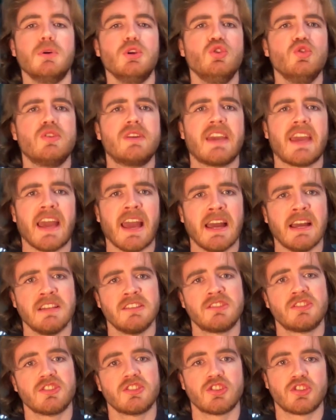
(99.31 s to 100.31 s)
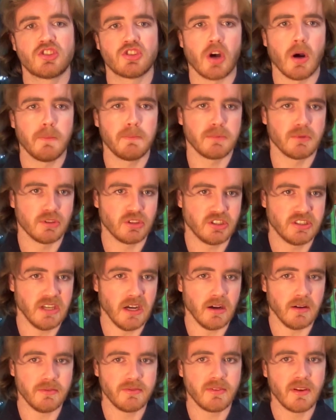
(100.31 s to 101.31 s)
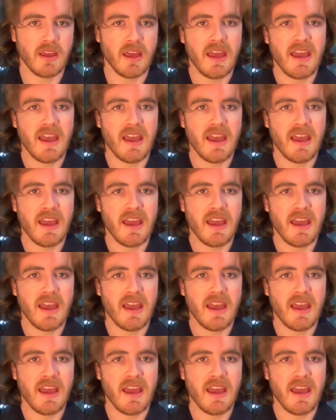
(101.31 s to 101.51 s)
you can't stop yourself.